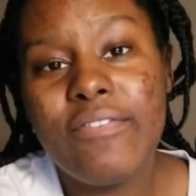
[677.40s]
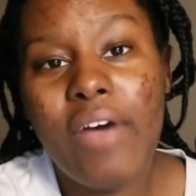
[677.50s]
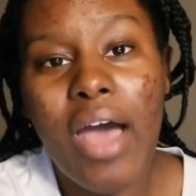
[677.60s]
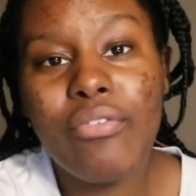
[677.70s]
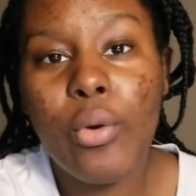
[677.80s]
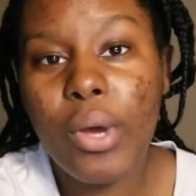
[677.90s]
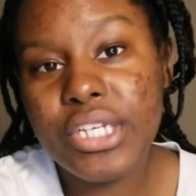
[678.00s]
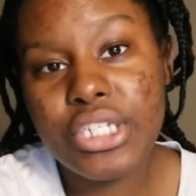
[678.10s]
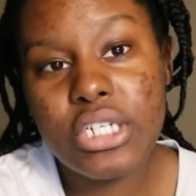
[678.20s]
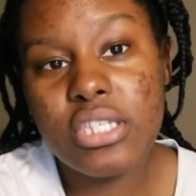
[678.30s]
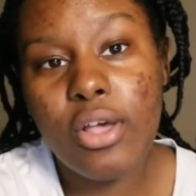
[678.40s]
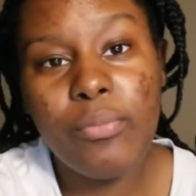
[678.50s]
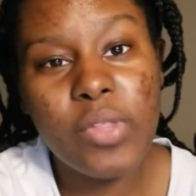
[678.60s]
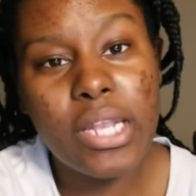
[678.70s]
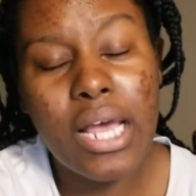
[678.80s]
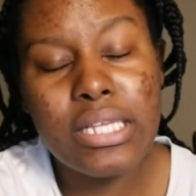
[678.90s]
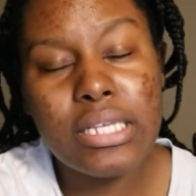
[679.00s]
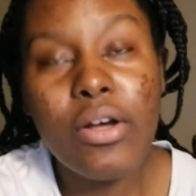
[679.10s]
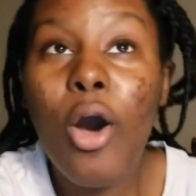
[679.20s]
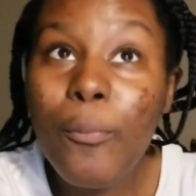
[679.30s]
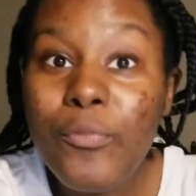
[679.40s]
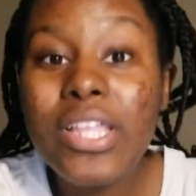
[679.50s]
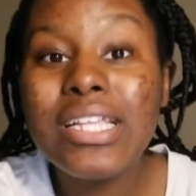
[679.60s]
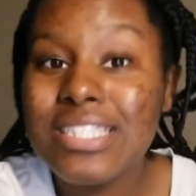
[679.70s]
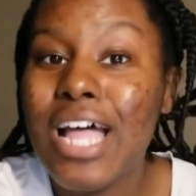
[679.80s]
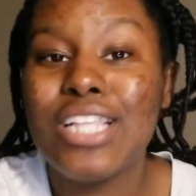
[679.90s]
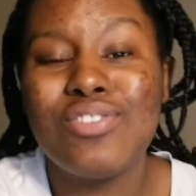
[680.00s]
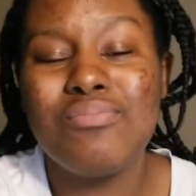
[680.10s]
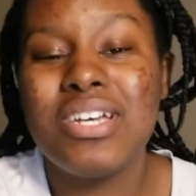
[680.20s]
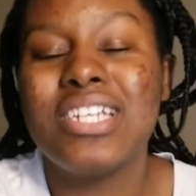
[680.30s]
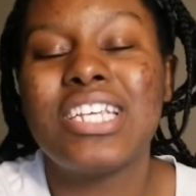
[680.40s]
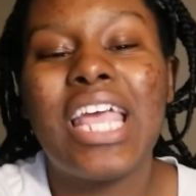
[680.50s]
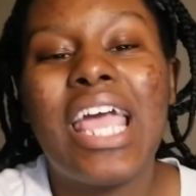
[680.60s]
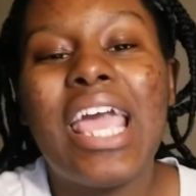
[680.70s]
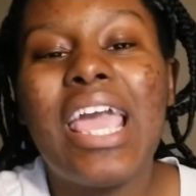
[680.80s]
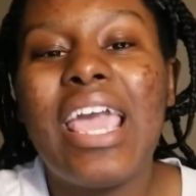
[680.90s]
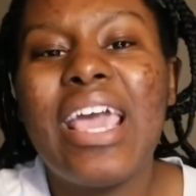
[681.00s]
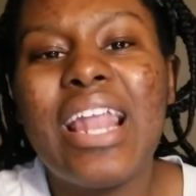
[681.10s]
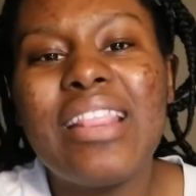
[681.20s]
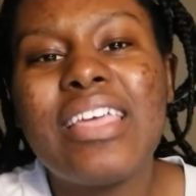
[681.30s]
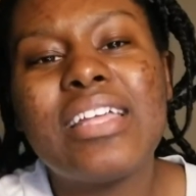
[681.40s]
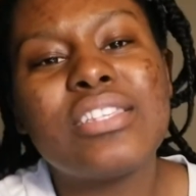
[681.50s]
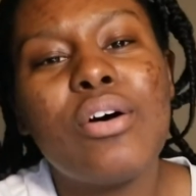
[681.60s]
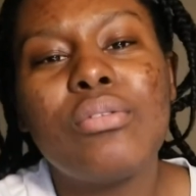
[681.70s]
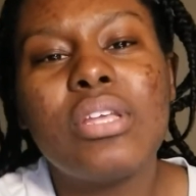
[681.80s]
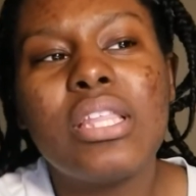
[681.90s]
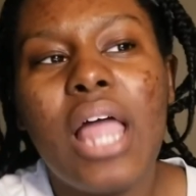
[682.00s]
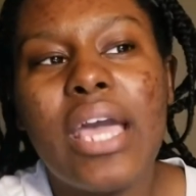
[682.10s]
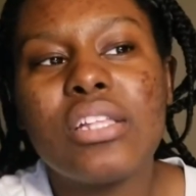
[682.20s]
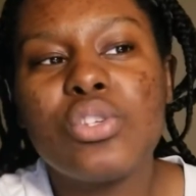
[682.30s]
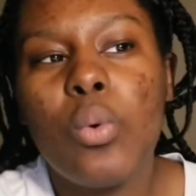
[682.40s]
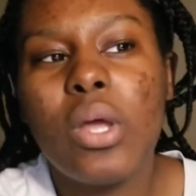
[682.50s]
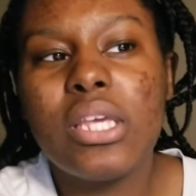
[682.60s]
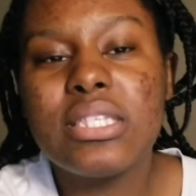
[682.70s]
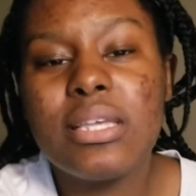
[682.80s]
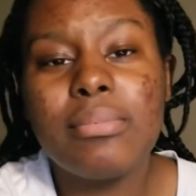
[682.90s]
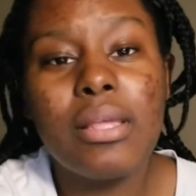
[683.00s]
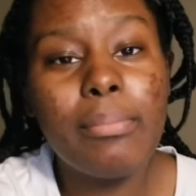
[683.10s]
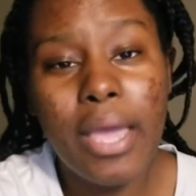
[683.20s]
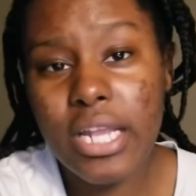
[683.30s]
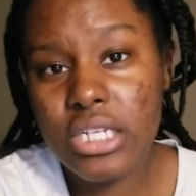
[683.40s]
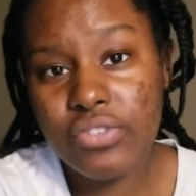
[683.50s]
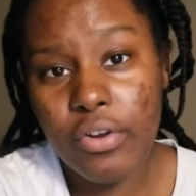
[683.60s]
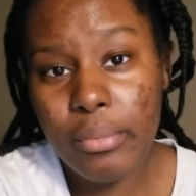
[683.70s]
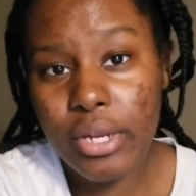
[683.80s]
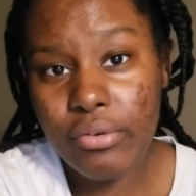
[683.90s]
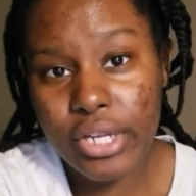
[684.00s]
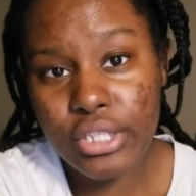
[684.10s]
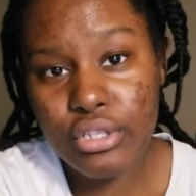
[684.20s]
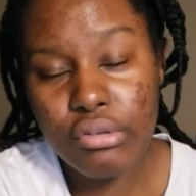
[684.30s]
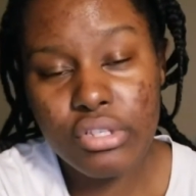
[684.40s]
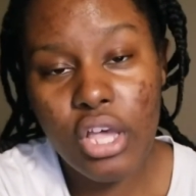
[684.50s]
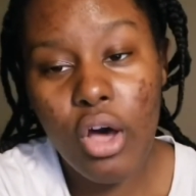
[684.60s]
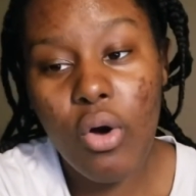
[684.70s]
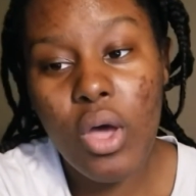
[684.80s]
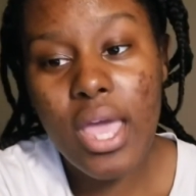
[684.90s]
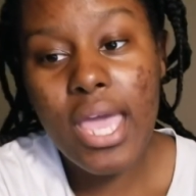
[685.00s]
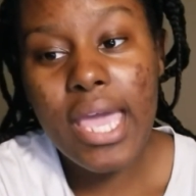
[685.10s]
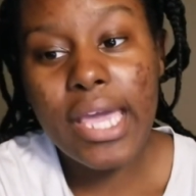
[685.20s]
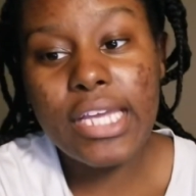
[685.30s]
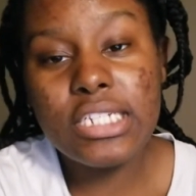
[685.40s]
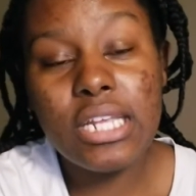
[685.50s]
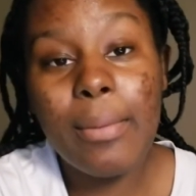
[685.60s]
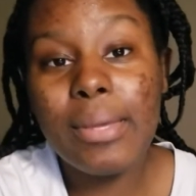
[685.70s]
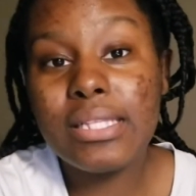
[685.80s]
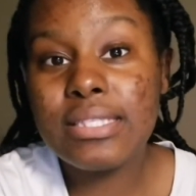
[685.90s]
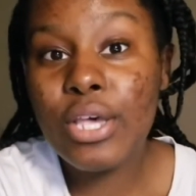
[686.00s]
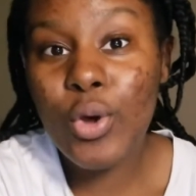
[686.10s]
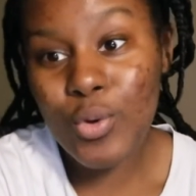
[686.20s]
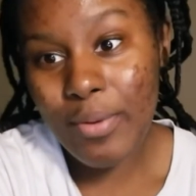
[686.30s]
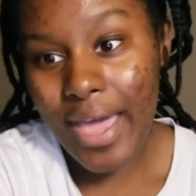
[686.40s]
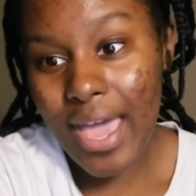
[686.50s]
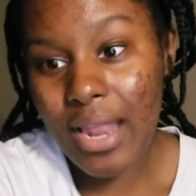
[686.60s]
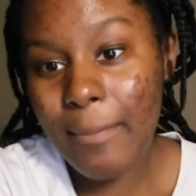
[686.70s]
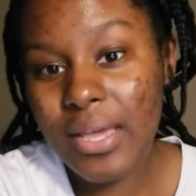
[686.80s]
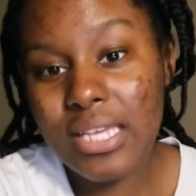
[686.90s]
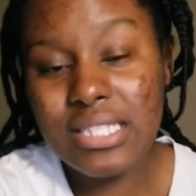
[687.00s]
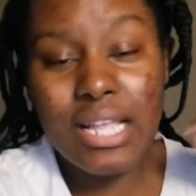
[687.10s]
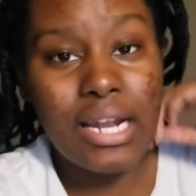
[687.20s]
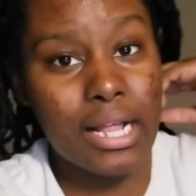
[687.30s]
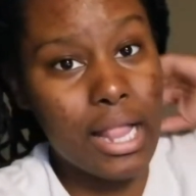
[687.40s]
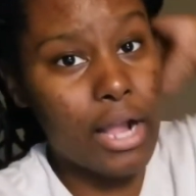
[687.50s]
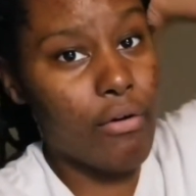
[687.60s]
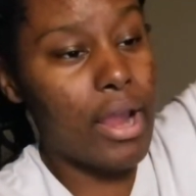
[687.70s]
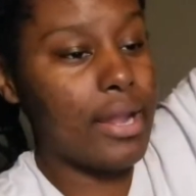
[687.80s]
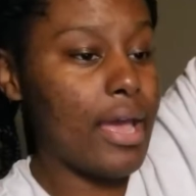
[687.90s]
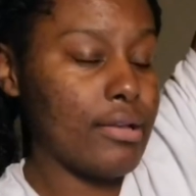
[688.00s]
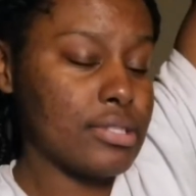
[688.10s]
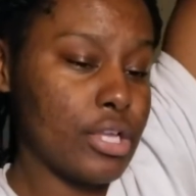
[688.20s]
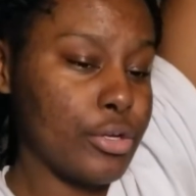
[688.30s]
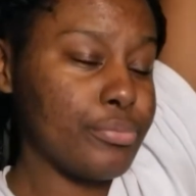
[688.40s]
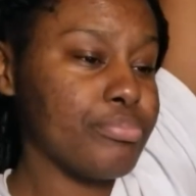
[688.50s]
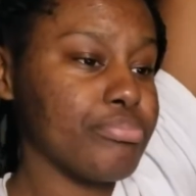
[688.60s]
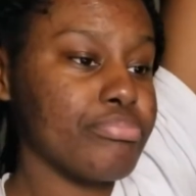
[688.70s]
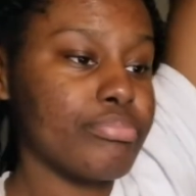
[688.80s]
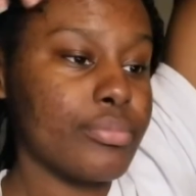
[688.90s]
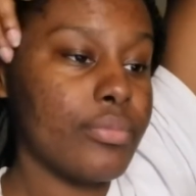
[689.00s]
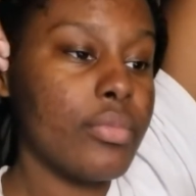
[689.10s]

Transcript: 5 questions, hopefully it's not too much, and I think it's only like 20 something pages for me to read too, so it shouldn't be too bad. But it's 9 o'clock right now, so